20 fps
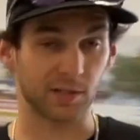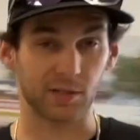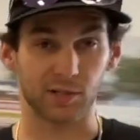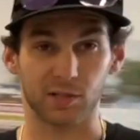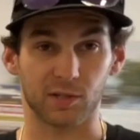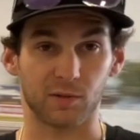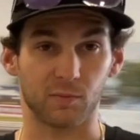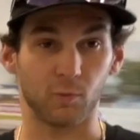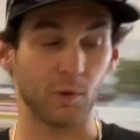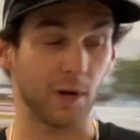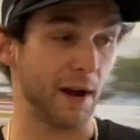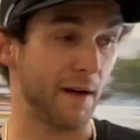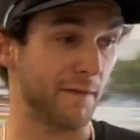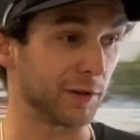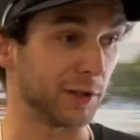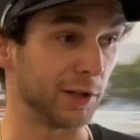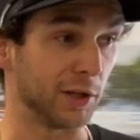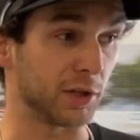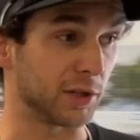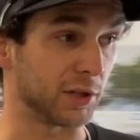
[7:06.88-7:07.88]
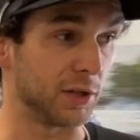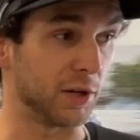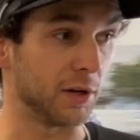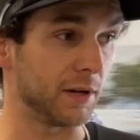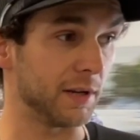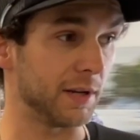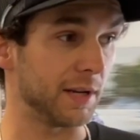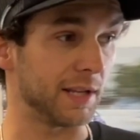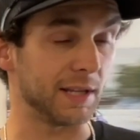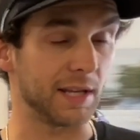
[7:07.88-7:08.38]
just whatever looked
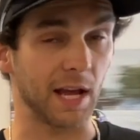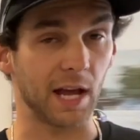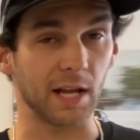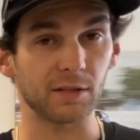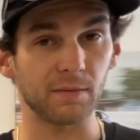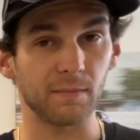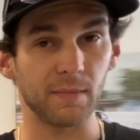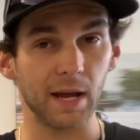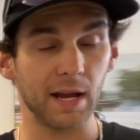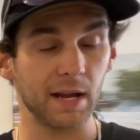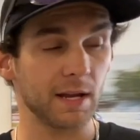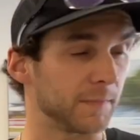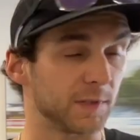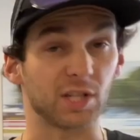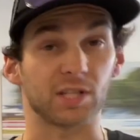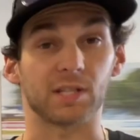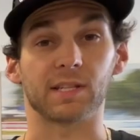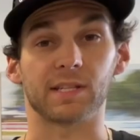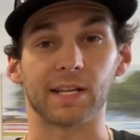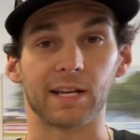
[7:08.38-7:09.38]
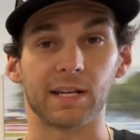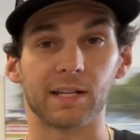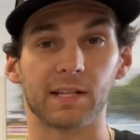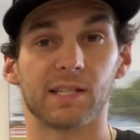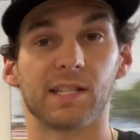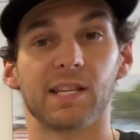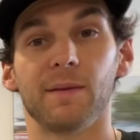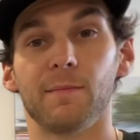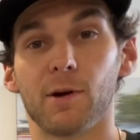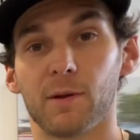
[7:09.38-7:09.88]
good in the engine bay, just to send it to
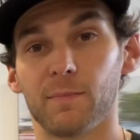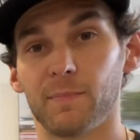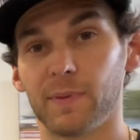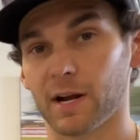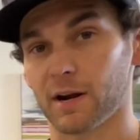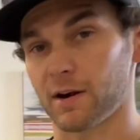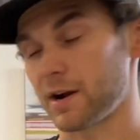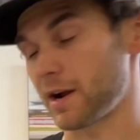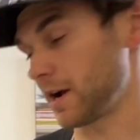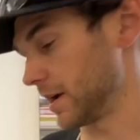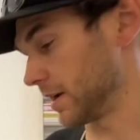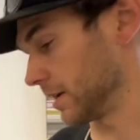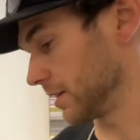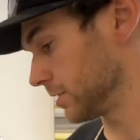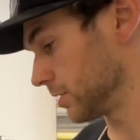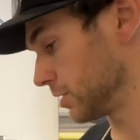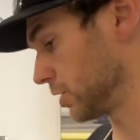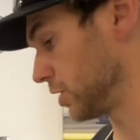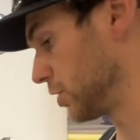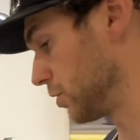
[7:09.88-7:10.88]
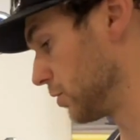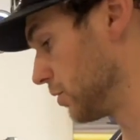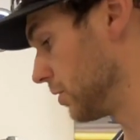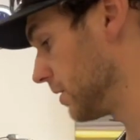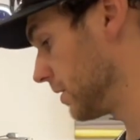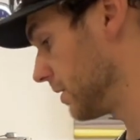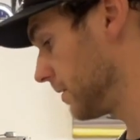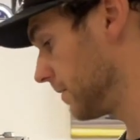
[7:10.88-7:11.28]
SEMA and PRI. So